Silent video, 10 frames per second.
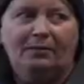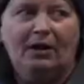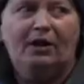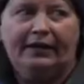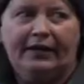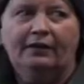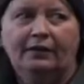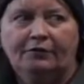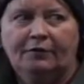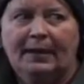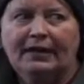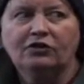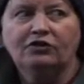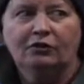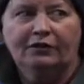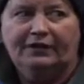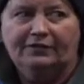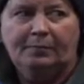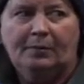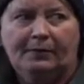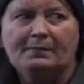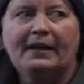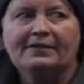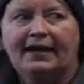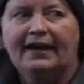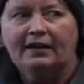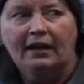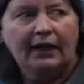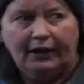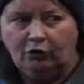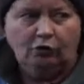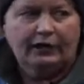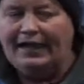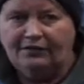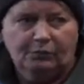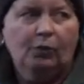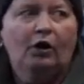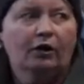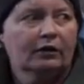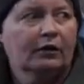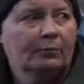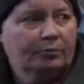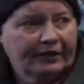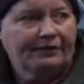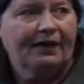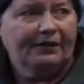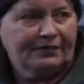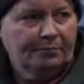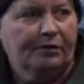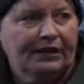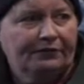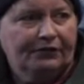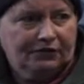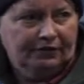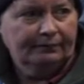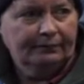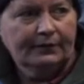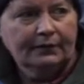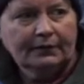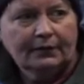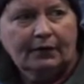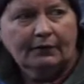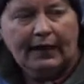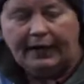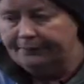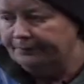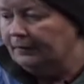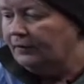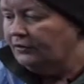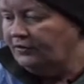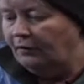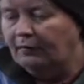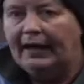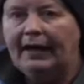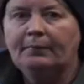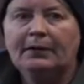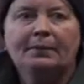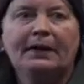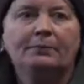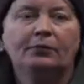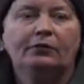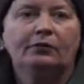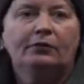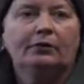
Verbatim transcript: the market, for making sure things are properly maintained and all gates work pretty fast and pretty efficient. Okay, so how many people